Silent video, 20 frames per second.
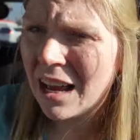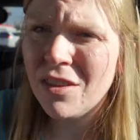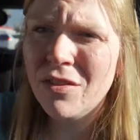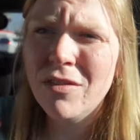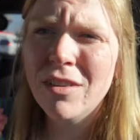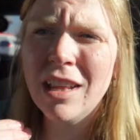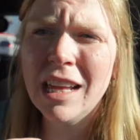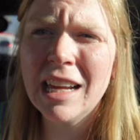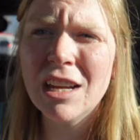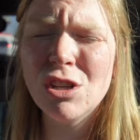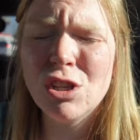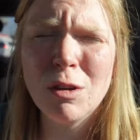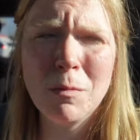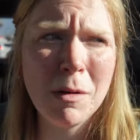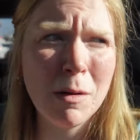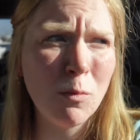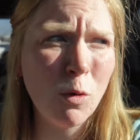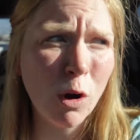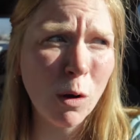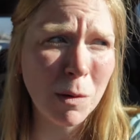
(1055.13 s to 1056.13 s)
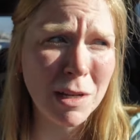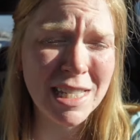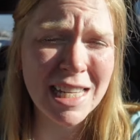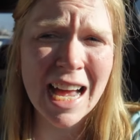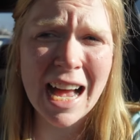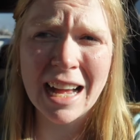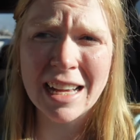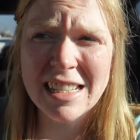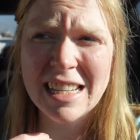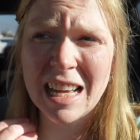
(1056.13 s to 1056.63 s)
I feel like it should be more with
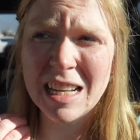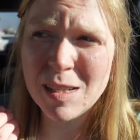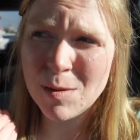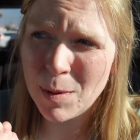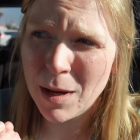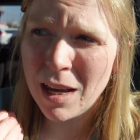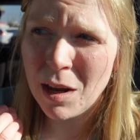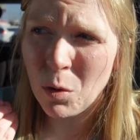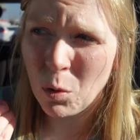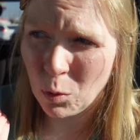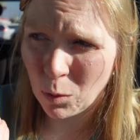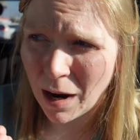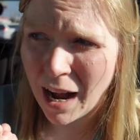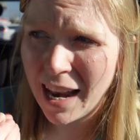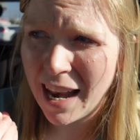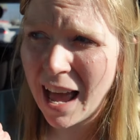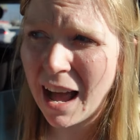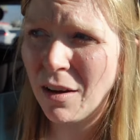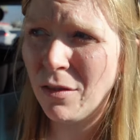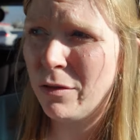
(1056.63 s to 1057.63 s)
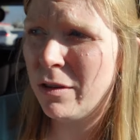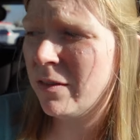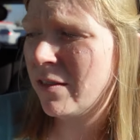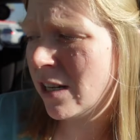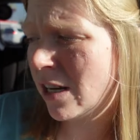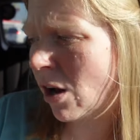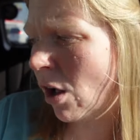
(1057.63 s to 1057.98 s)
tax. I spent right at fifty